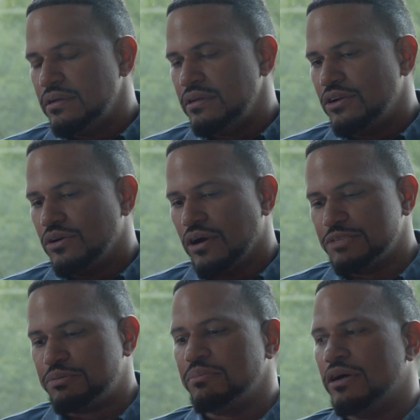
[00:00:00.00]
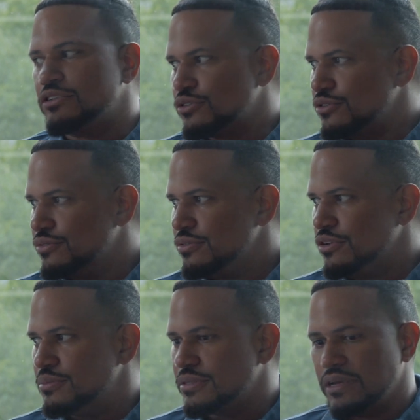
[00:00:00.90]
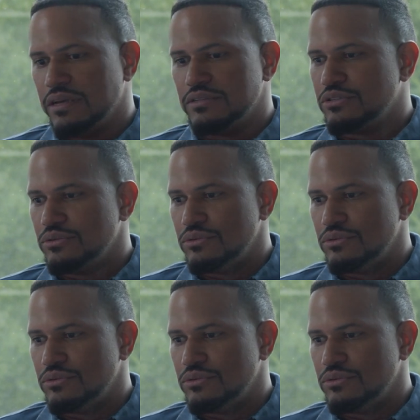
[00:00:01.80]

you know, I speak my truth, you know what I'm saying,